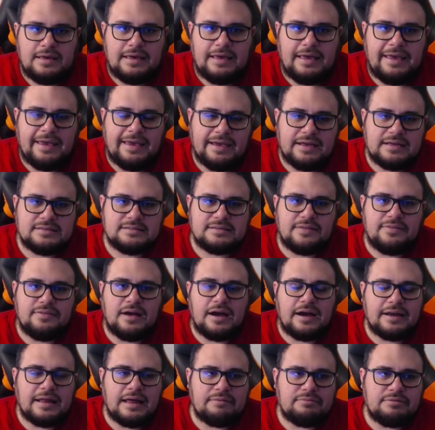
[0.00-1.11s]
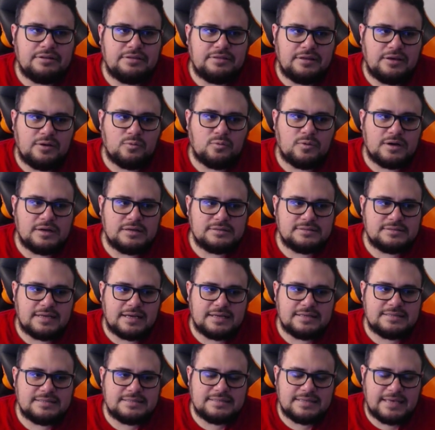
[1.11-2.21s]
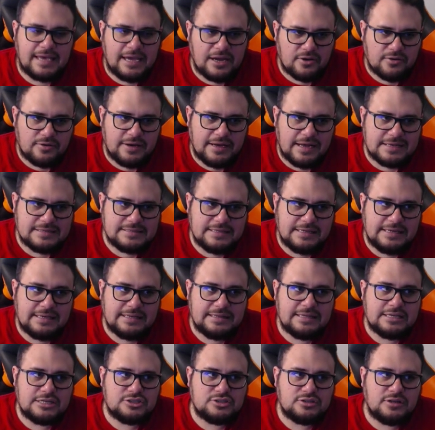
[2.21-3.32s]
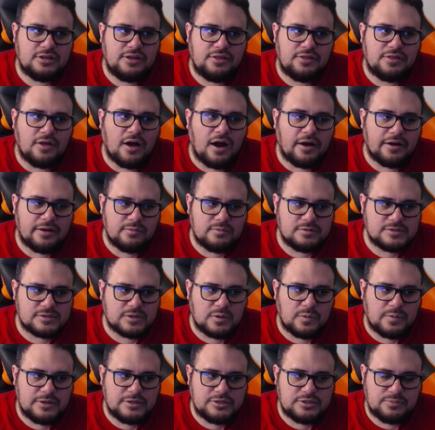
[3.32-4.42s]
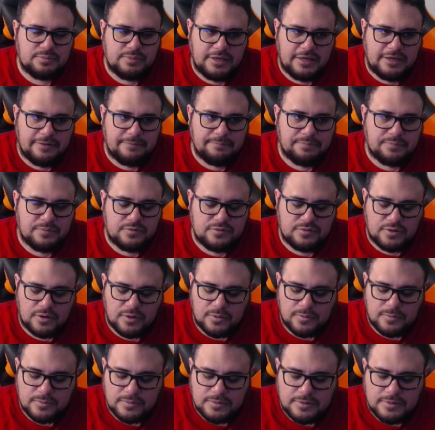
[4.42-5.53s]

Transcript: And not everything was as scary as he initially thought it was going to be. So